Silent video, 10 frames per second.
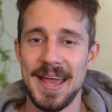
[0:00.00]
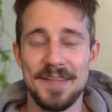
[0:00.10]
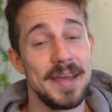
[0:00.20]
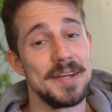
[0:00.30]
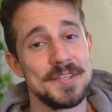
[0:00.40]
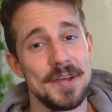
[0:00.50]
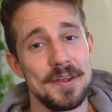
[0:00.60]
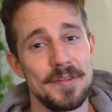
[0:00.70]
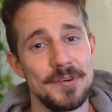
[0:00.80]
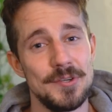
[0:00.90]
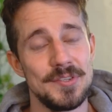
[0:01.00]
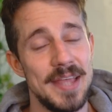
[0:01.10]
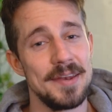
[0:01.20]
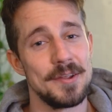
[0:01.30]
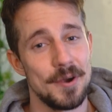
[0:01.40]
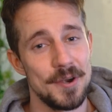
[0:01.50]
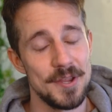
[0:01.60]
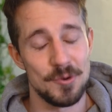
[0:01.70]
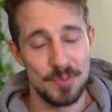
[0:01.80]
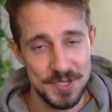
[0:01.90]
and that is none other than
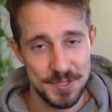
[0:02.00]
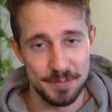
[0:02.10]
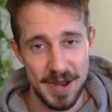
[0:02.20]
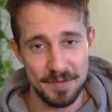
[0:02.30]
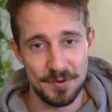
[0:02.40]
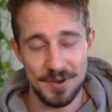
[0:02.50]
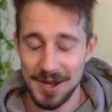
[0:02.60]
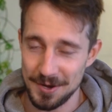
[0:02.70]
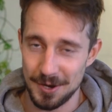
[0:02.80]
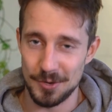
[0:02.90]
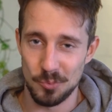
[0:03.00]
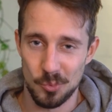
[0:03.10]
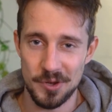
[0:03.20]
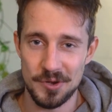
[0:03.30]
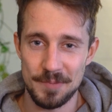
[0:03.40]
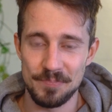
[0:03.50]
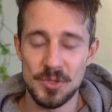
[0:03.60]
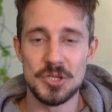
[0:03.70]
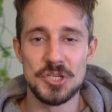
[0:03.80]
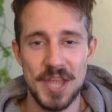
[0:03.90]
cardiac arrest survivor and heart warrior
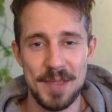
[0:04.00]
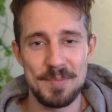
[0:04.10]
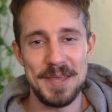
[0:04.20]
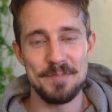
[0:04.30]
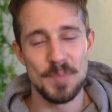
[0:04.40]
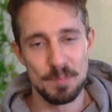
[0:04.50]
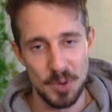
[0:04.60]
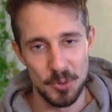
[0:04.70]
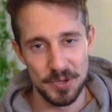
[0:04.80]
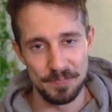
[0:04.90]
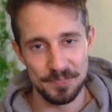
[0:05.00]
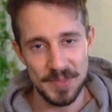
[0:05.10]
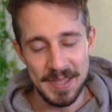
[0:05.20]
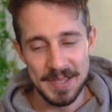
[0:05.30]
Jamey Bowden.